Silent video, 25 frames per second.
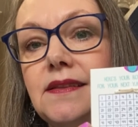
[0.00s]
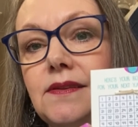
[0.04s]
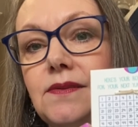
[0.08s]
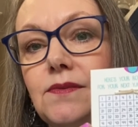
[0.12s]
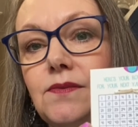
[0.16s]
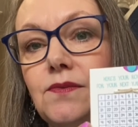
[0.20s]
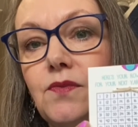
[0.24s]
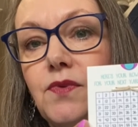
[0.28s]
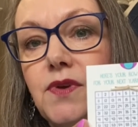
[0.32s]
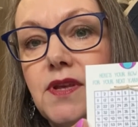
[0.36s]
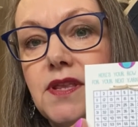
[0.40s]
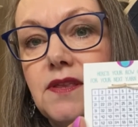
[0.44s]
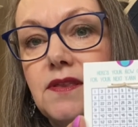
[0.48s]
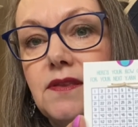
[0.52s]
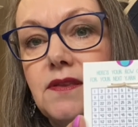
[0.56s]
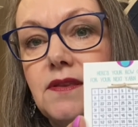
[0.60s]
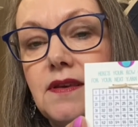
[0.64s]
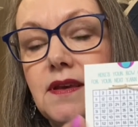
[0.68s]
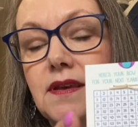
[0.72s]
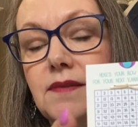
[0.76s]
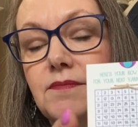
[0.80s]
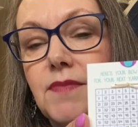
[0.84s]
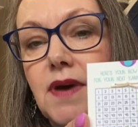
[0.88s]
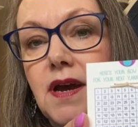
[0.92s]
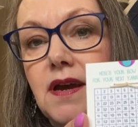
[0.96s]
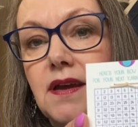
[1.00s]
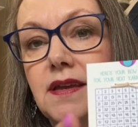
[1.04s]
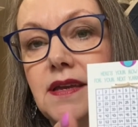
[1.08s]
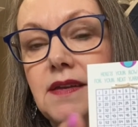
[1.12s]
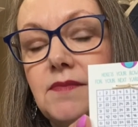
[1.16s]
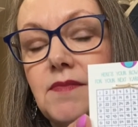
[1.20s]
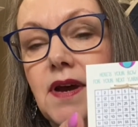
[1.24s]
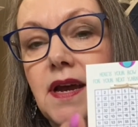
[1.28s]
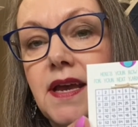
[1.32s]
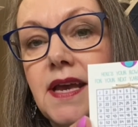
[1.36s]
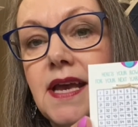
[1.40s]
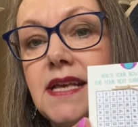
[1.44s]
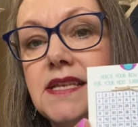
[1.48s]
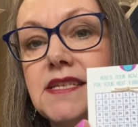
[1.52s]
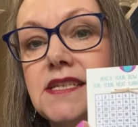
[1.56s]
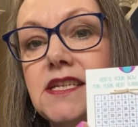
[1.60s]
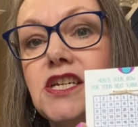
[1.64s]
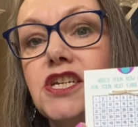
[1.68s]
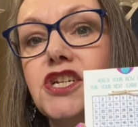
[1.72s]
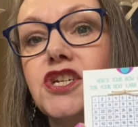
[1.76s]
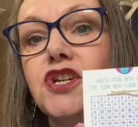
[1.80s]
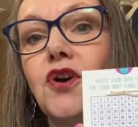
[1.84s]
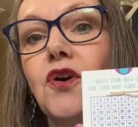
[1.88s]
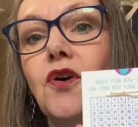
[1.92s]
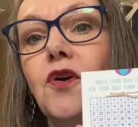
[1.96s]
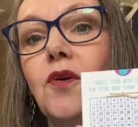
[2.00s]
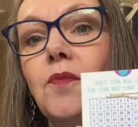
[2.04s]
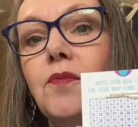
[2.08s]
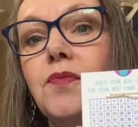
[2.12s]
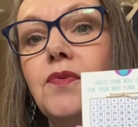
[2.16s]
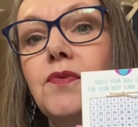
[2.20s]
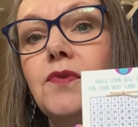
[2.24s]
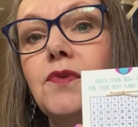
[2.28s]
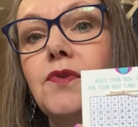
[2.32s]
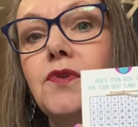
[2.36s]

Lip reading: in my Etsy shop,